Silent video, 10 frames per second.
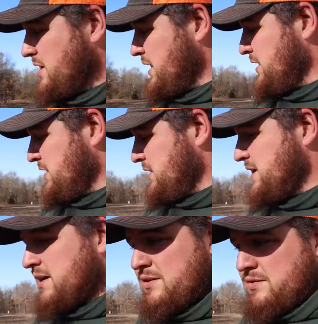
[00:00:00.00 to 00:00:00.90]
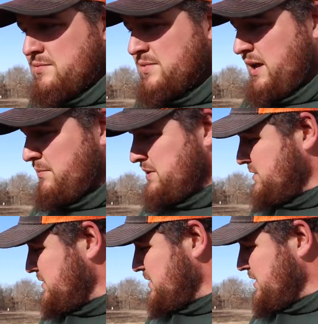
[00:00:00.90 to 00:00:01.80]
and uh, they can do some
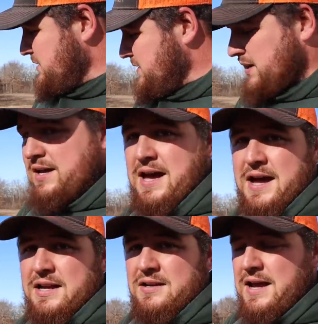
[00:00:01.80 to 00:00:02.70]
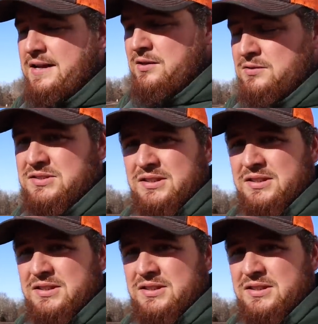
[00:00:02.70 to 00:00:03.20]
damage. Uh, thank God I don't